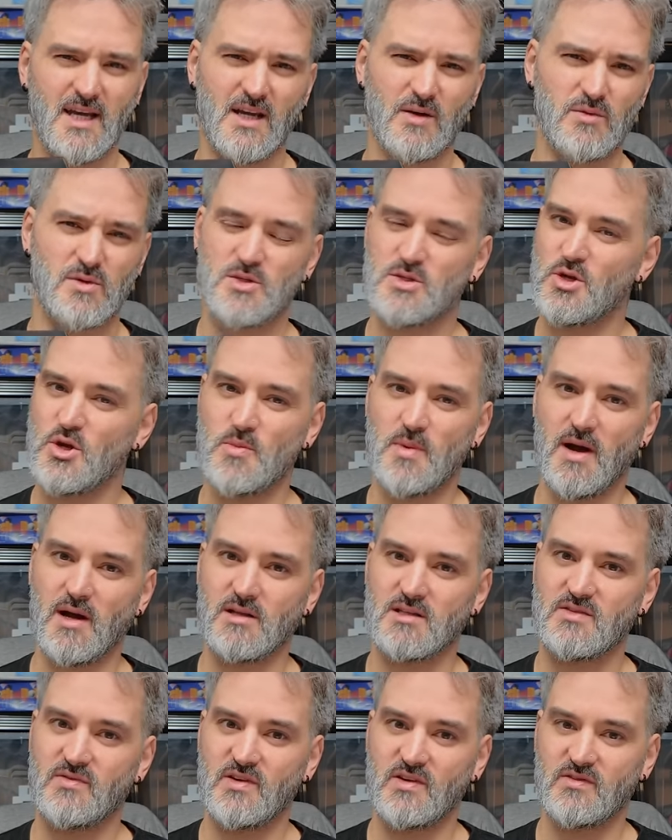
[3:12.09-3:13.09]
It was
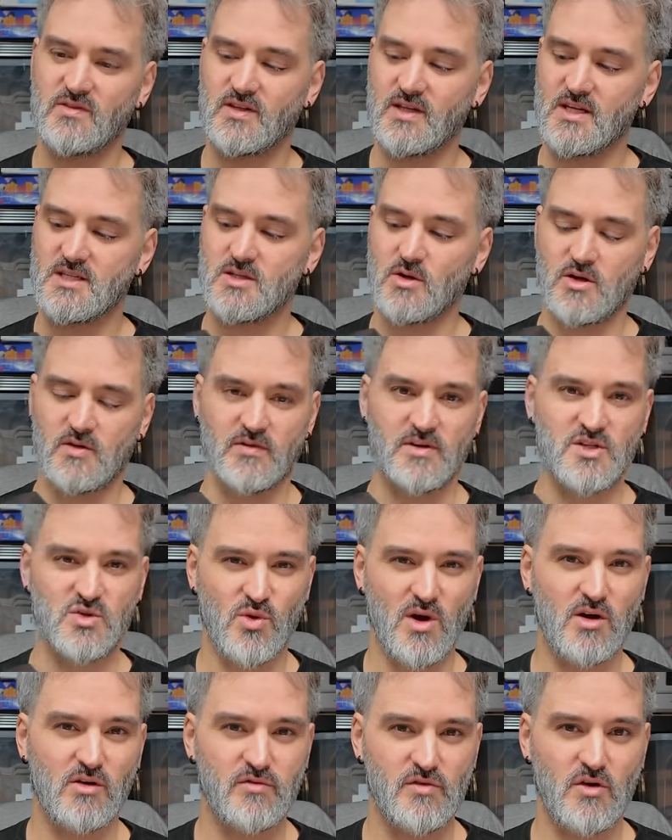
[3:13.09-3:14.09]
£2.50. Sold it for
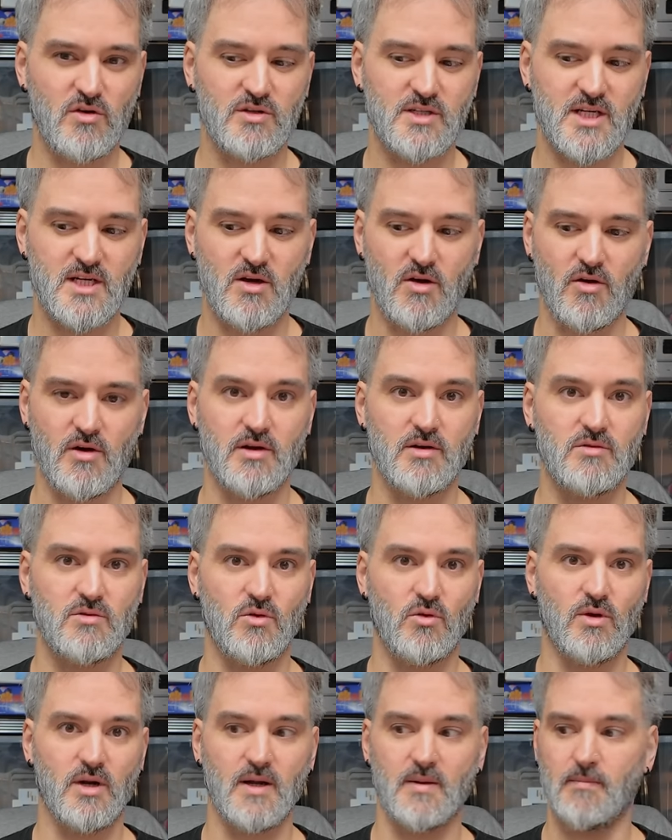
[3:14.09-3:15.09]
£12.99,
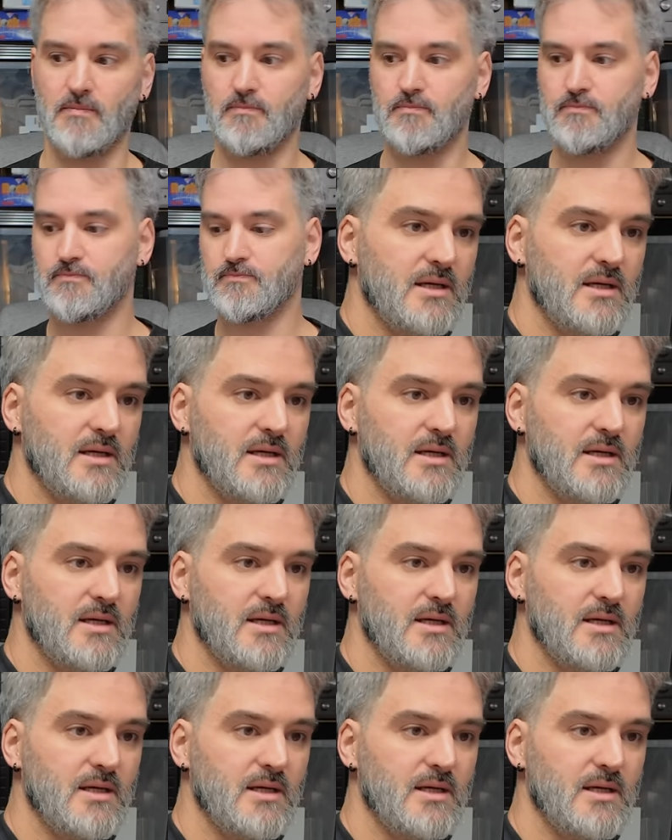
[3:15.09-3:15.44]
all in.